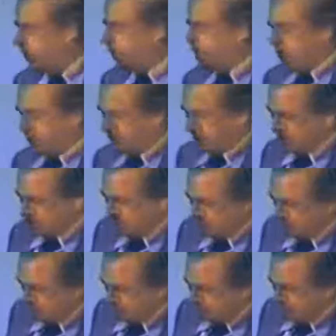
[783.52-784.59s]
engineer.
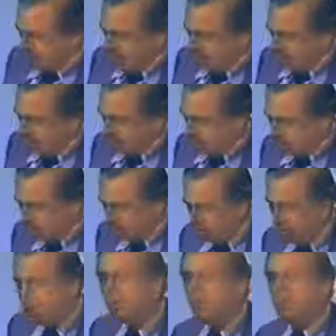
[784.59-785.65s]
And
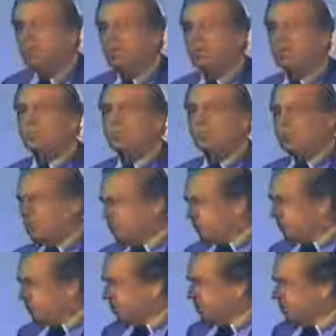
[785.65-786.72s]
so Herbert
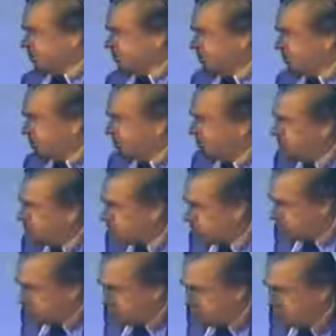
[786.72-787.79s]
Hoover brought the
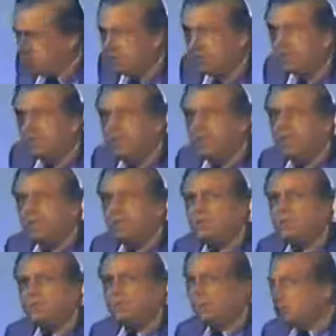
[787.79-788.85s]
food
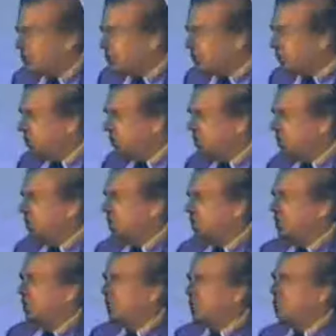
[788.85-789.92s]
to Russia
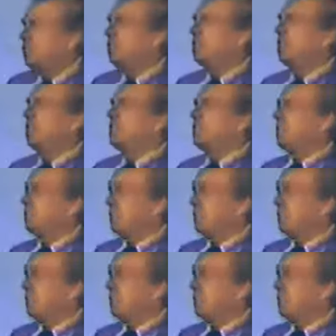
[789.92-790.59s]
in 1919,